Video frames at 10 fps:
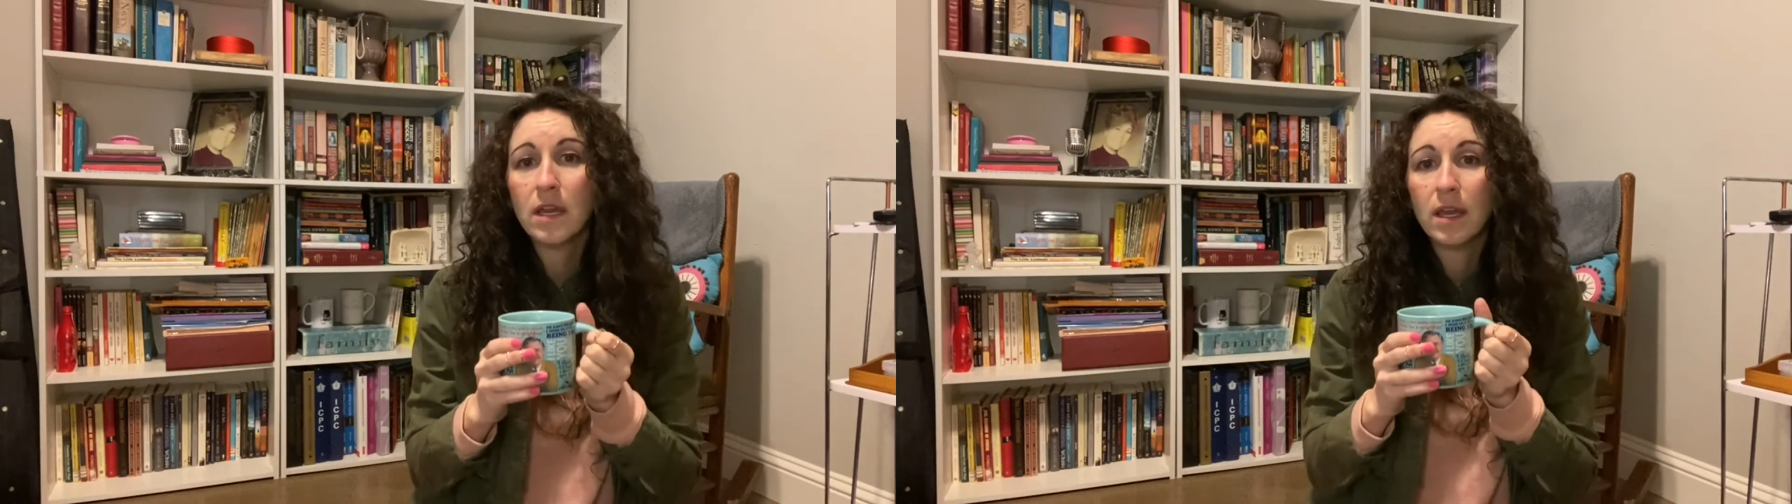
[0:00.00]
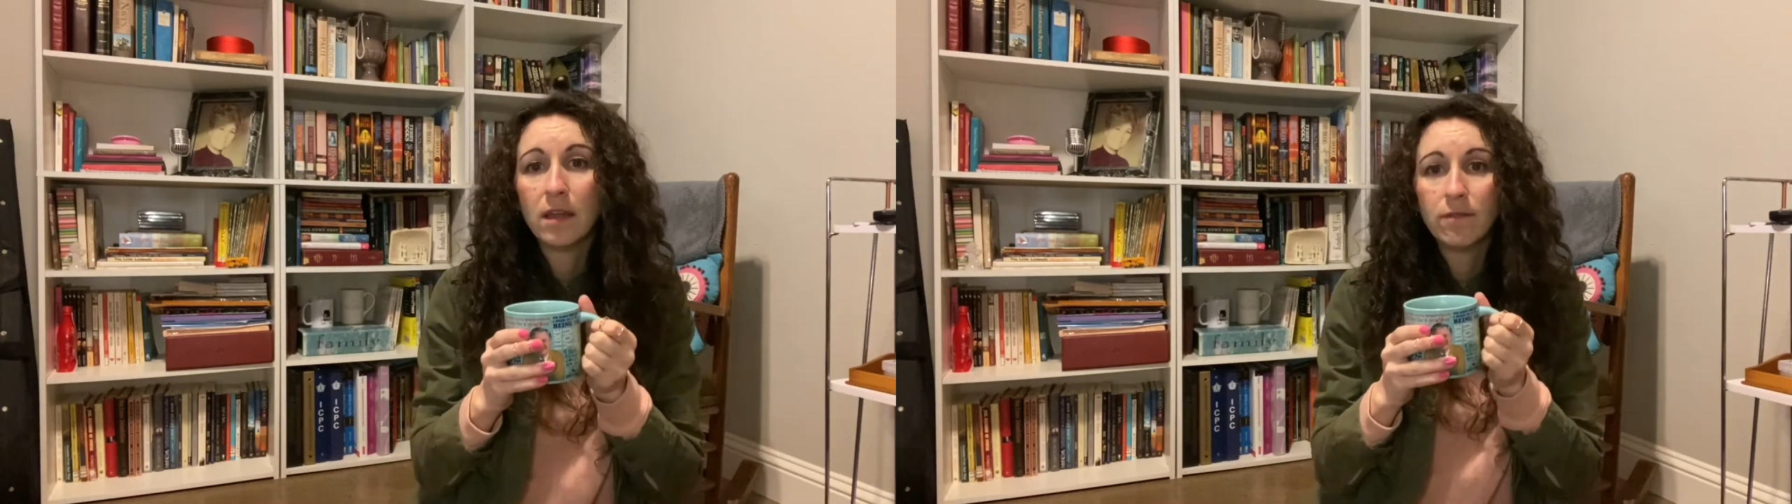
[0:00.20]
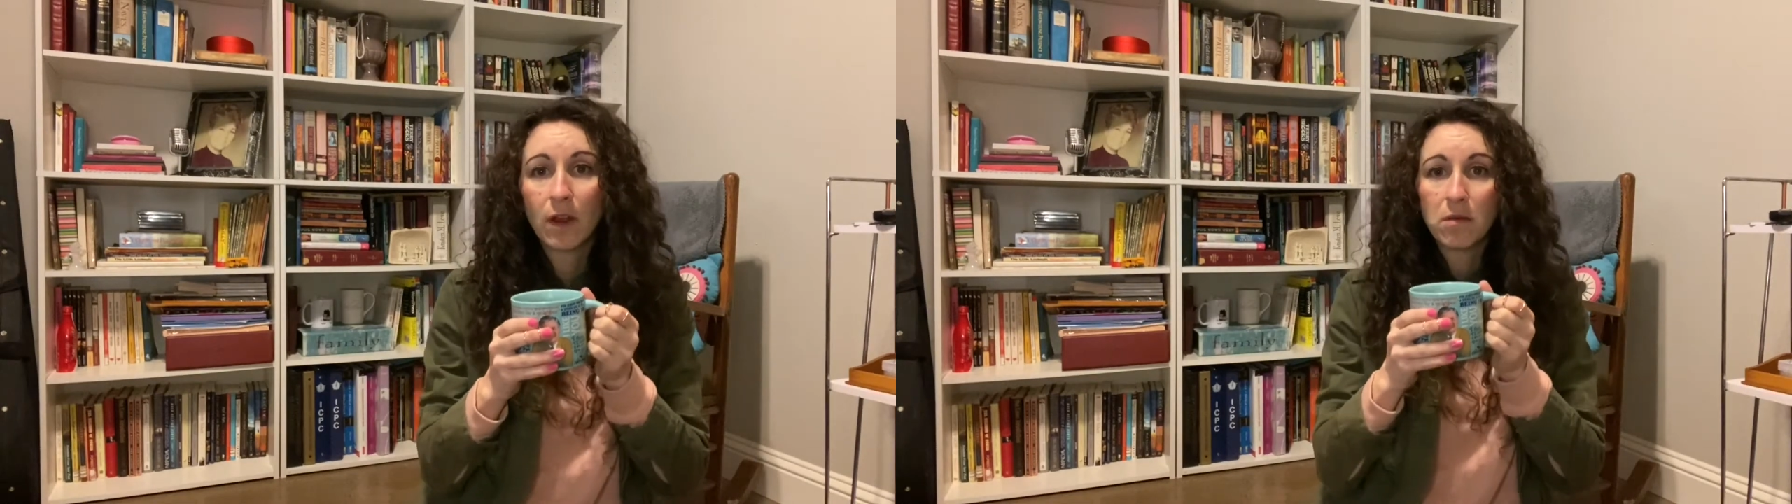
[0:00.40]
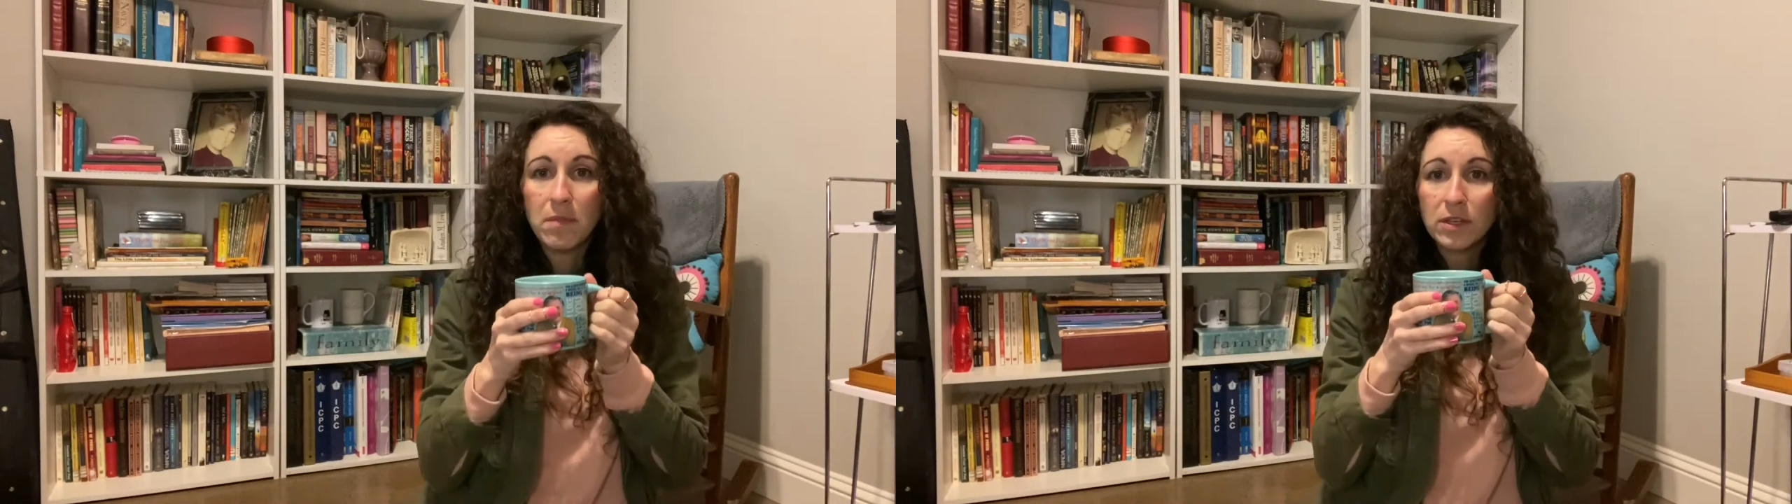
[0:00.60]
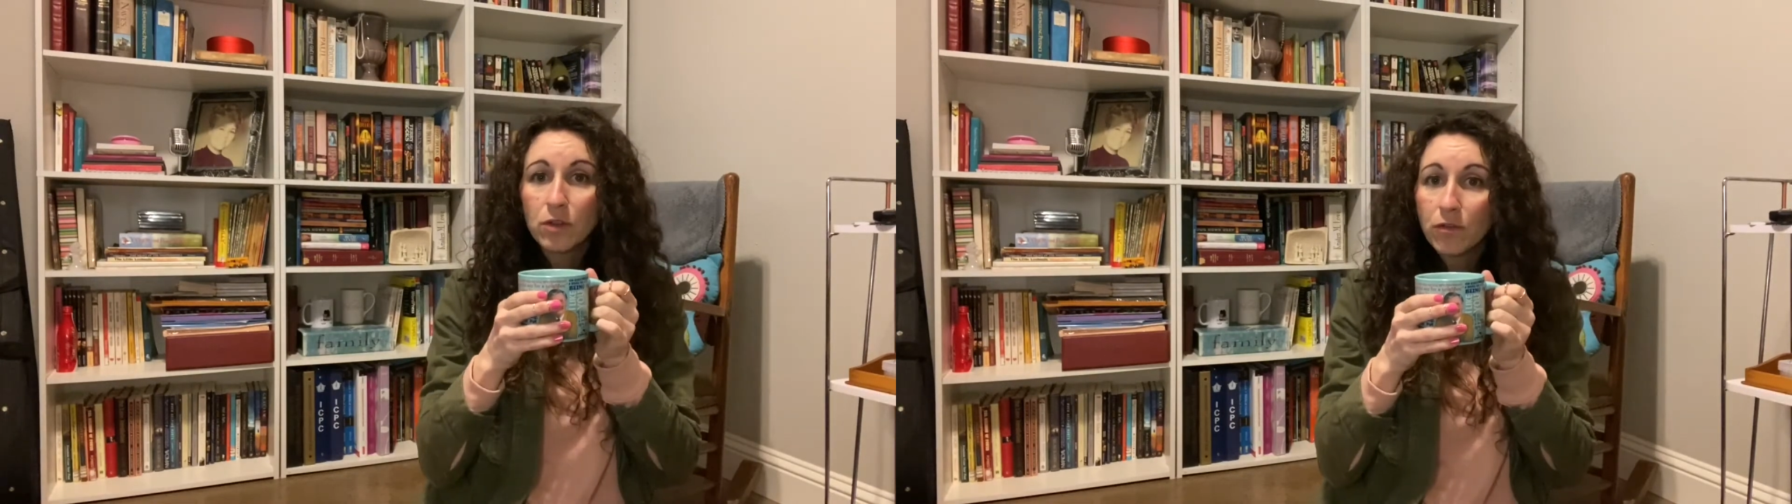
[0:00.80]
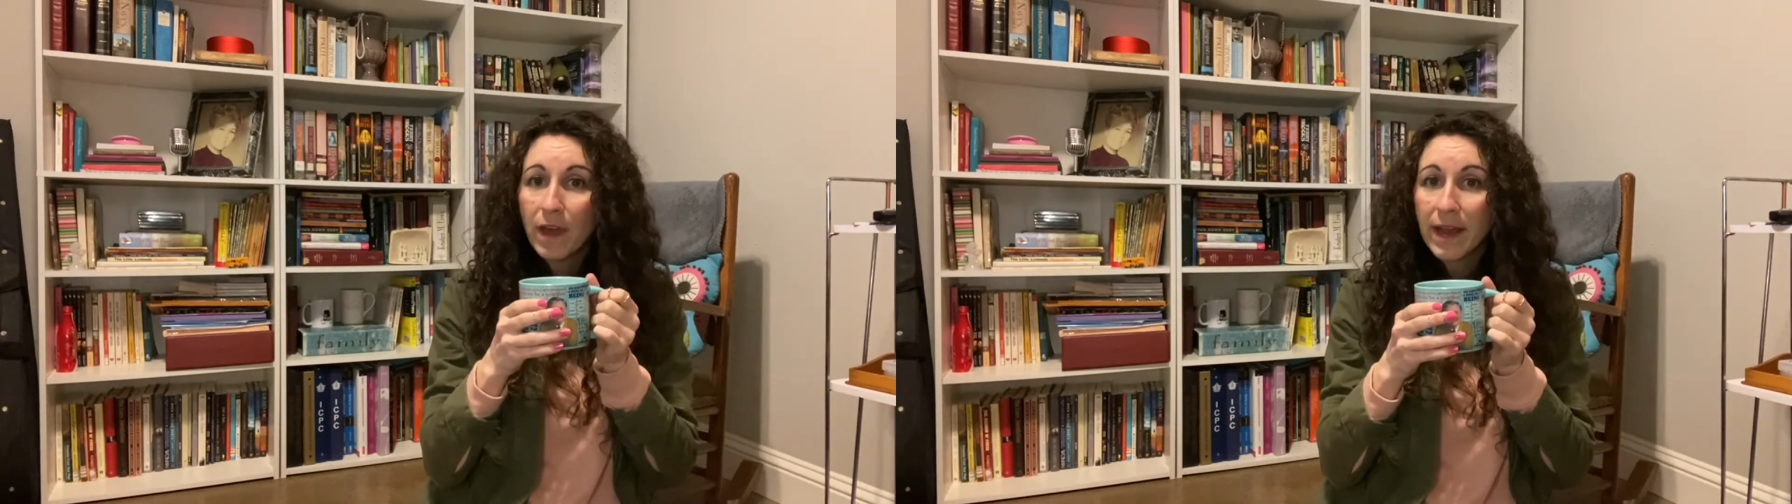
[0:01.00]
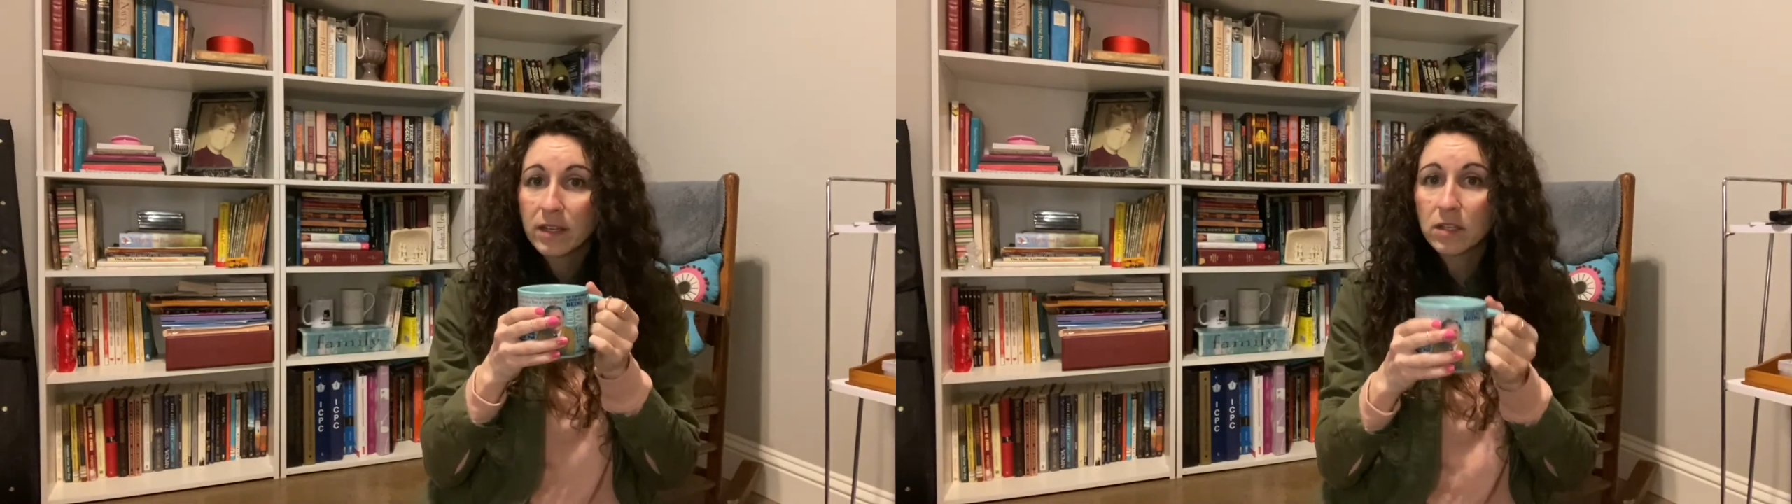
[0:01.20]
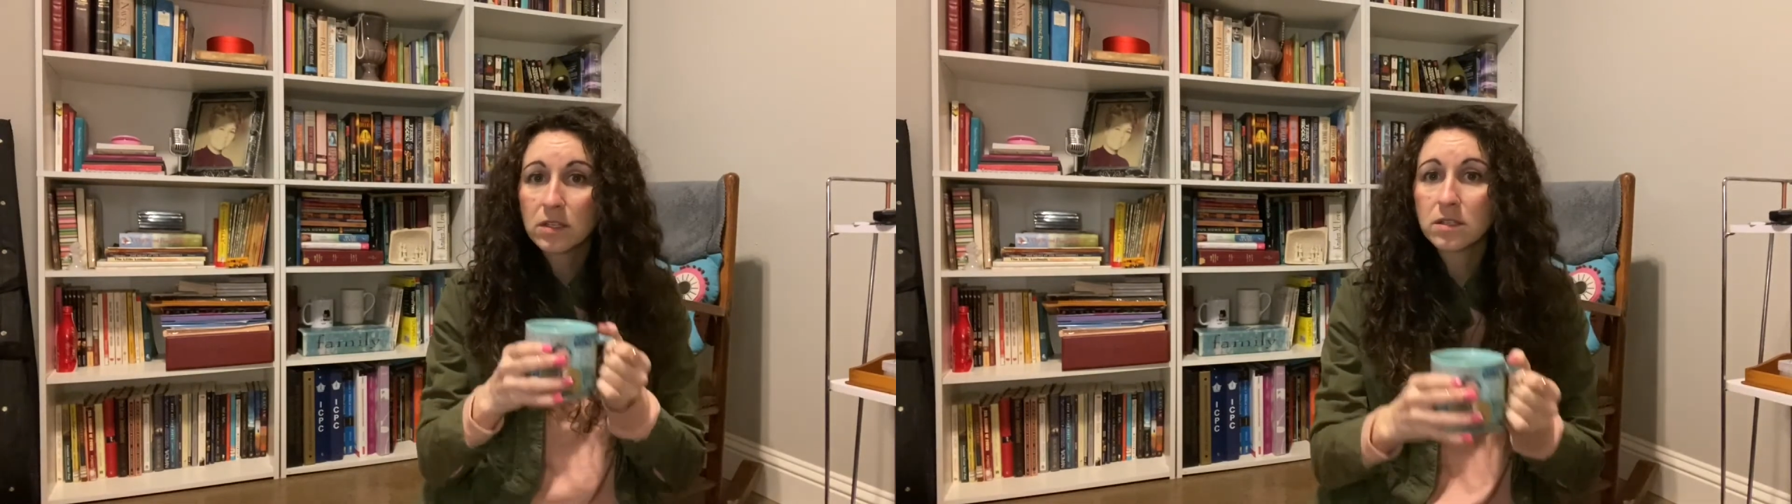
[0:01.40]
environmental
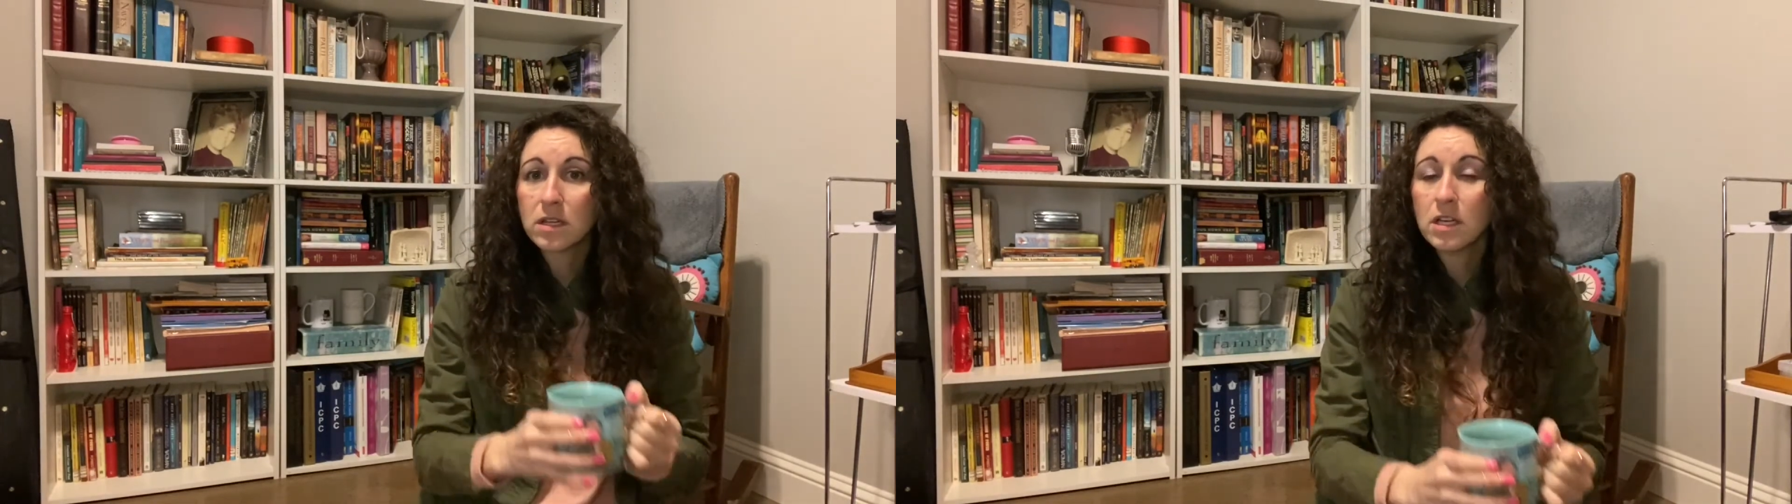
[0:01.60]
factors,